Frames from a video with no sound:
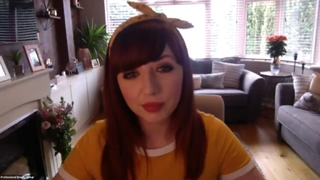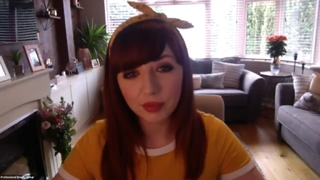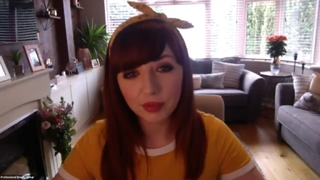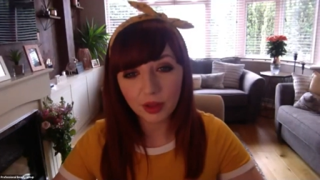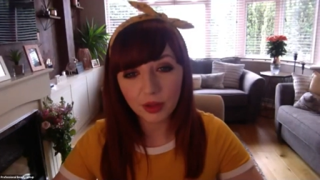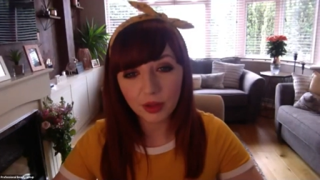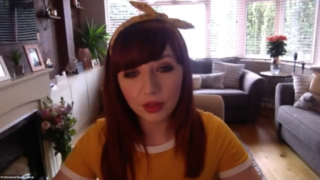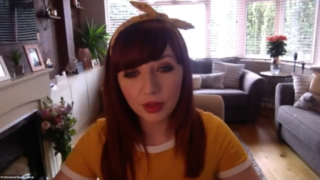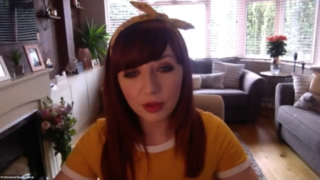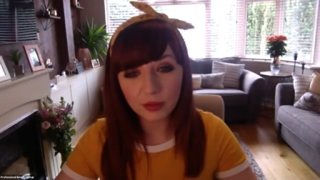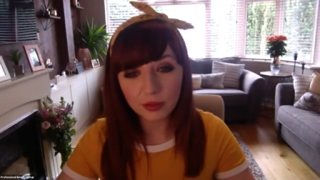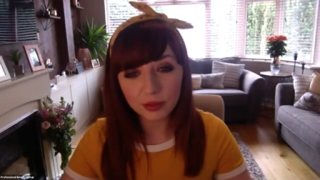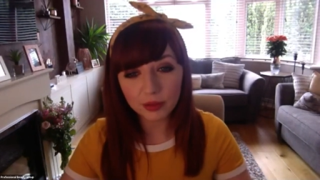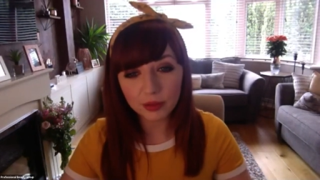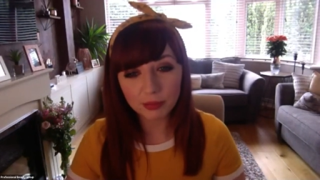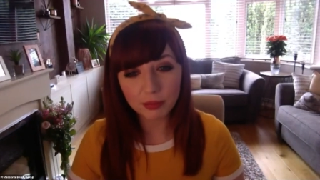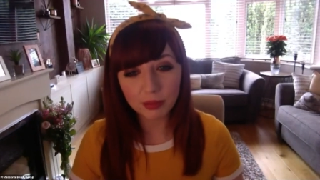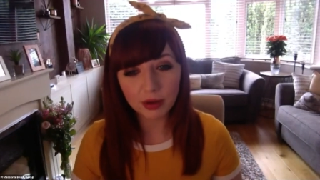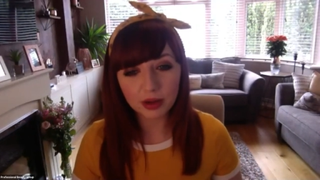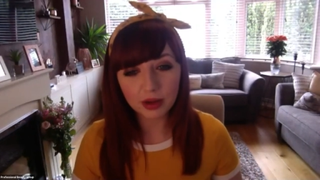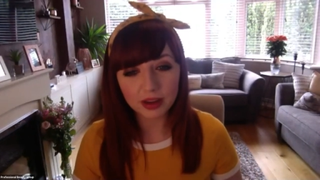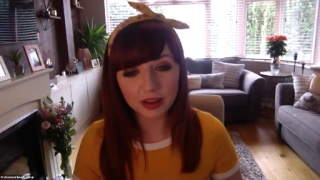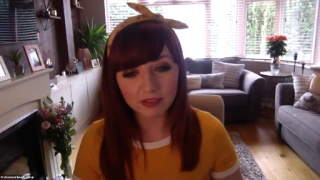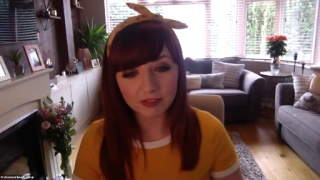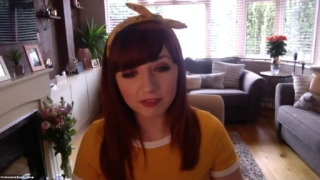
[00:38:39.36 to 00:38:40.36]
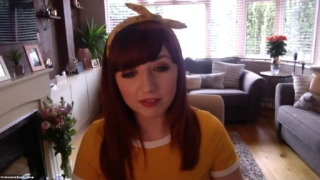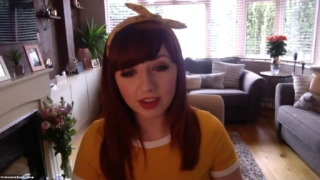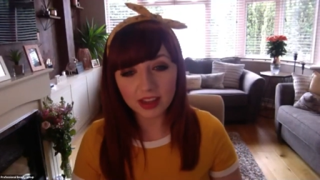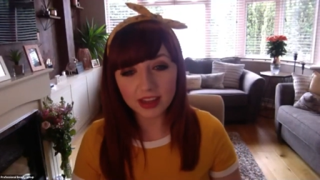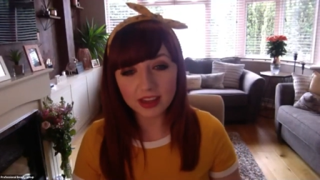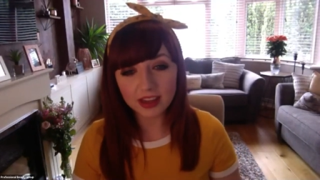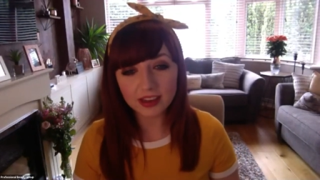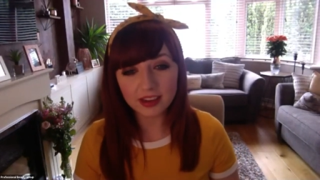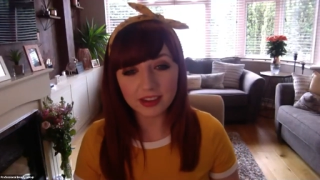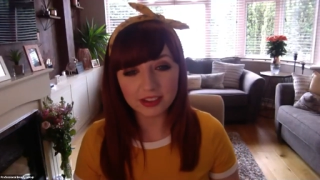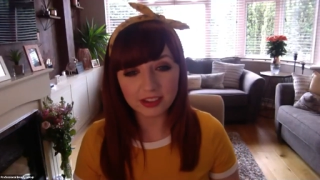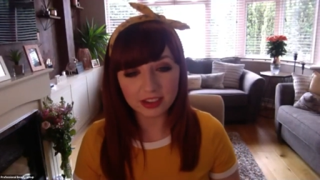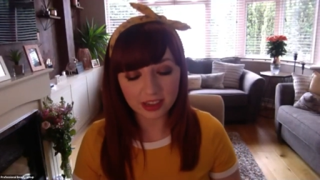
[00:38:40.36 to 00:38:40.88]
No, that was brilliant.
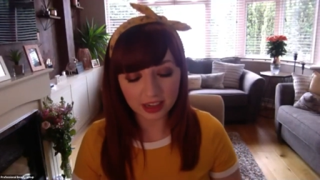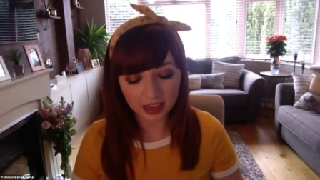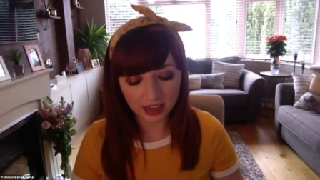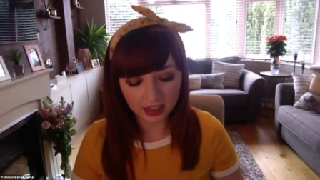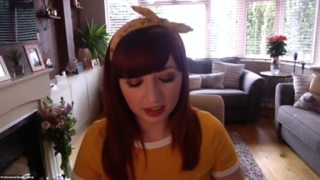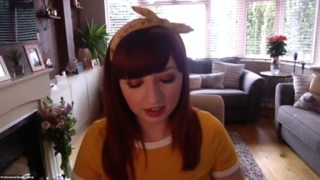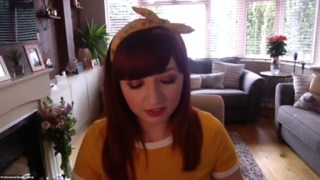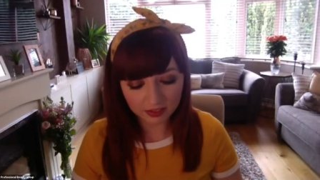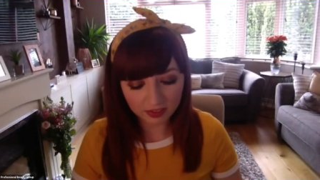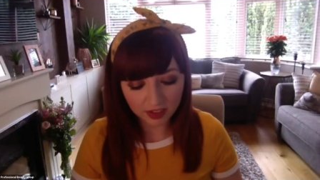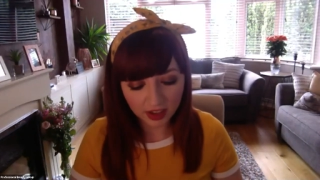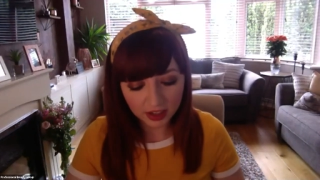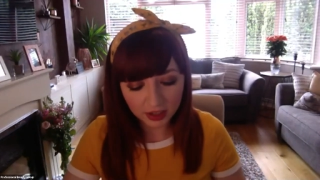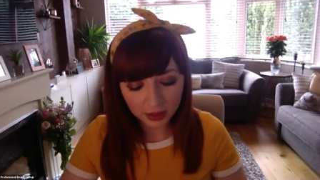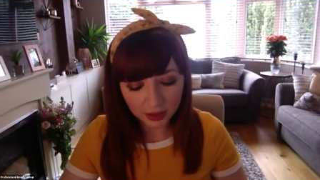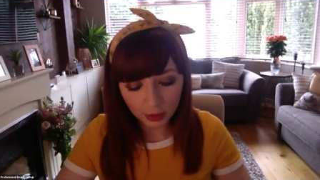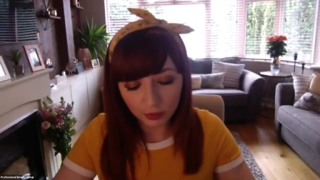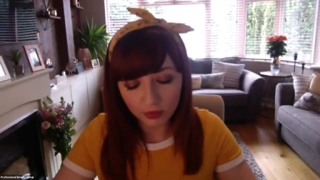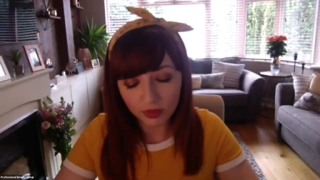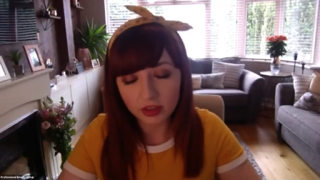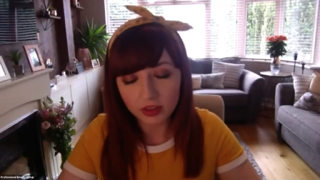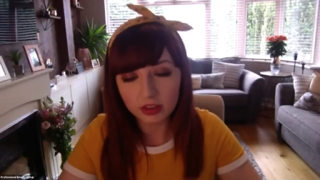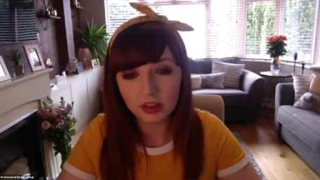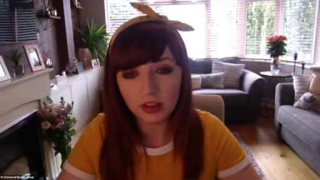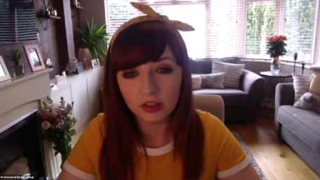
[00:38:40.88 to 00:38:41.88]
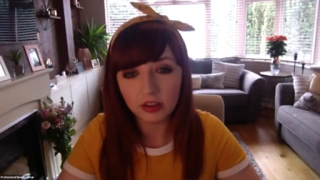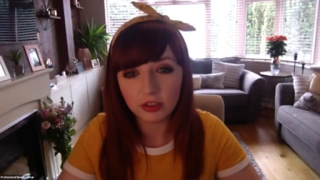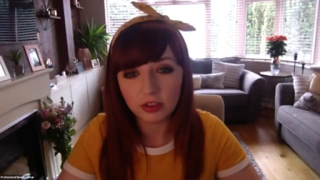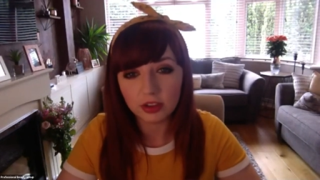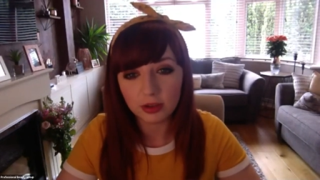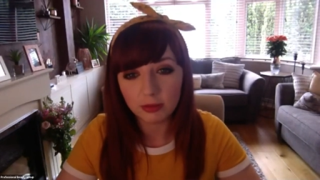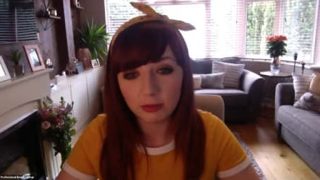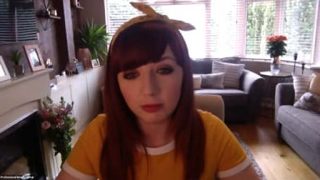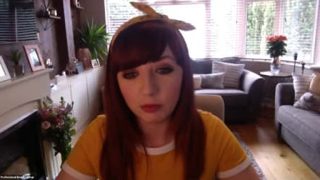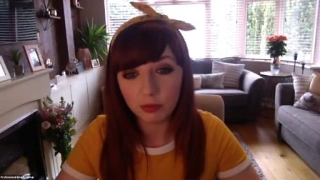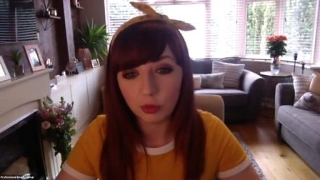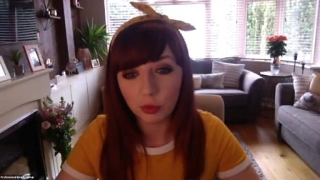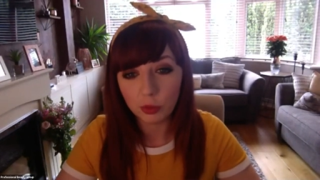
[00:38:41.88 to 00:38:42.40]
Thank you, Janine. And thank you for such an
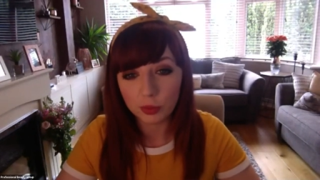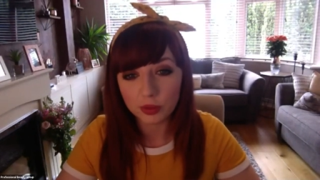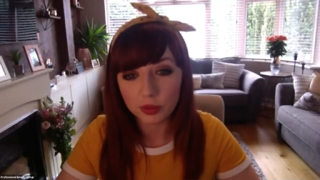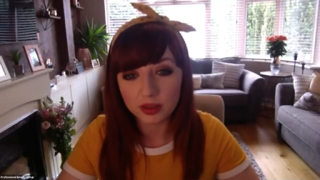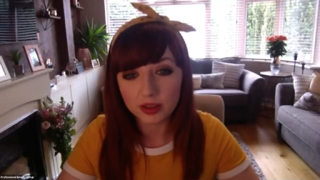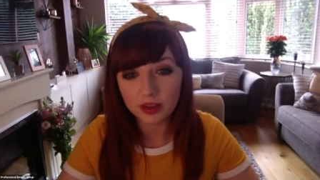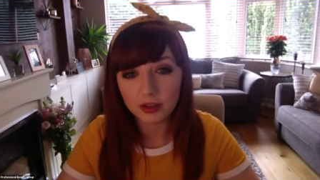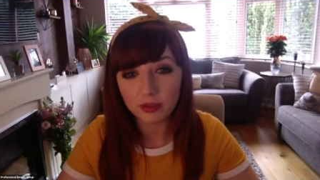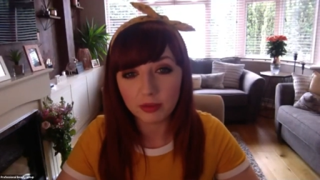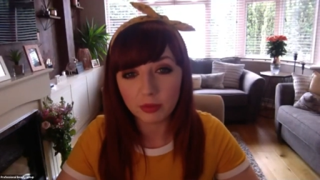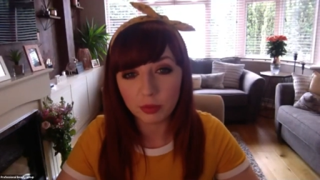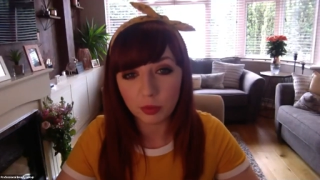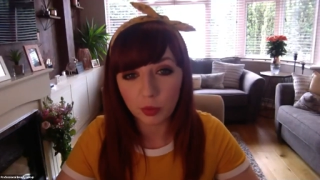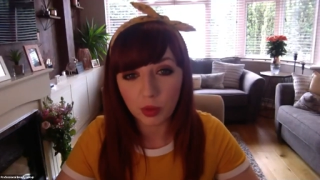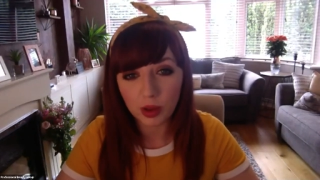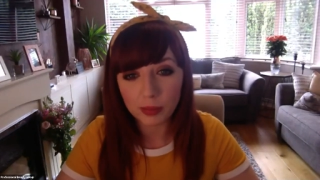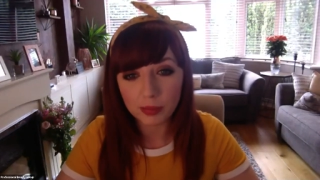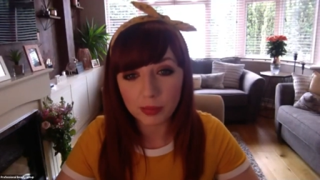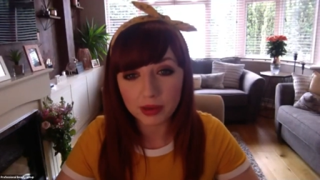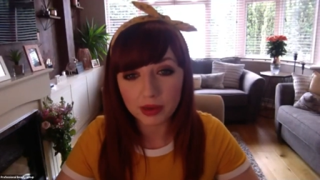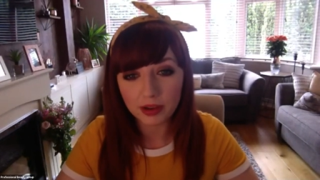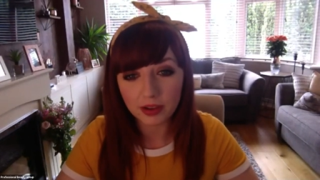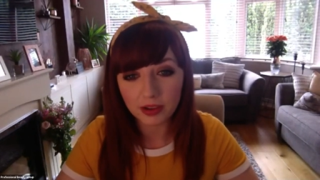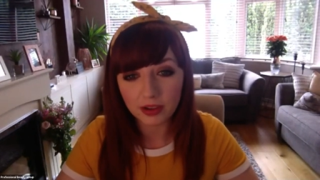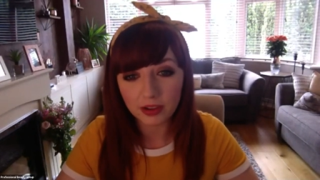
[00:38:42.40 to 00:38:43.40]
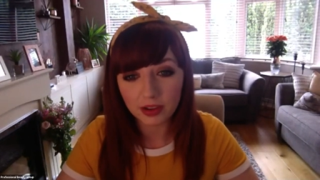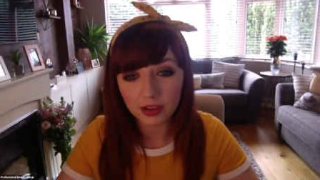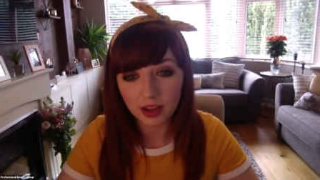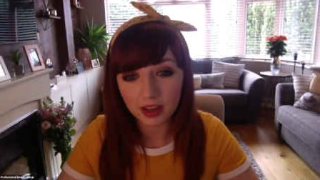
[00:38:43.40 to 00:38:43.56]
informative webinar.